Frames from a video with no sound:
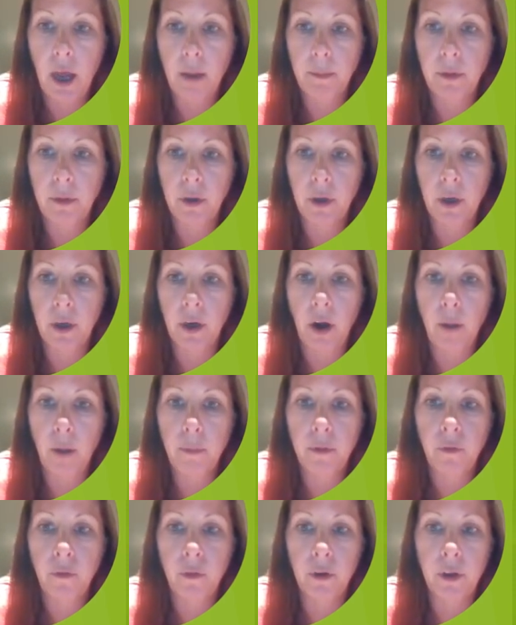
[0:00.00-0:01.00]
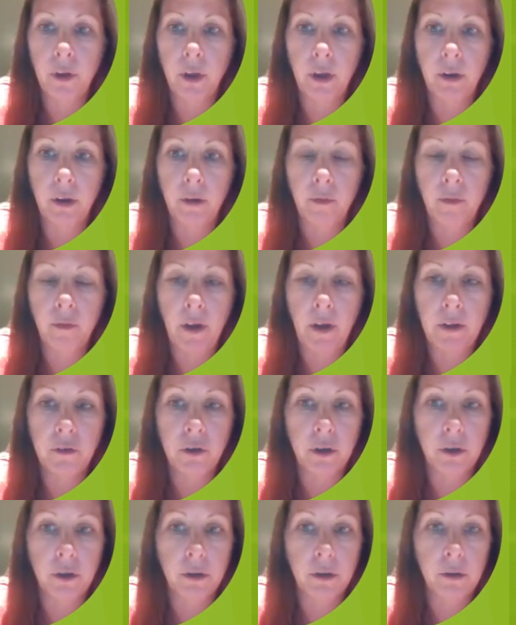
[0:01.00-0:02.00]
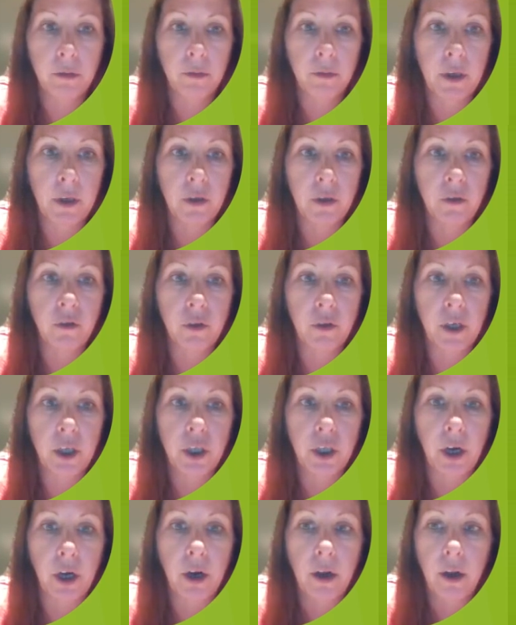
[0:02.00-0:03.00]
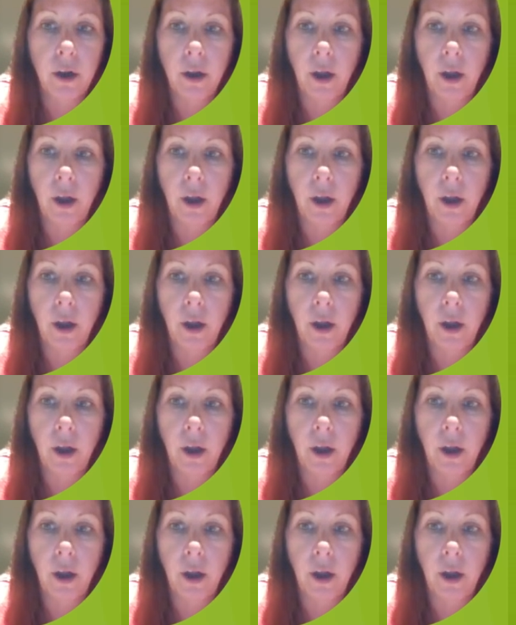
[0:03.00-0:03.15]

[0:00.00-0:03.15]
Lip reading: you can opt for the faster registration.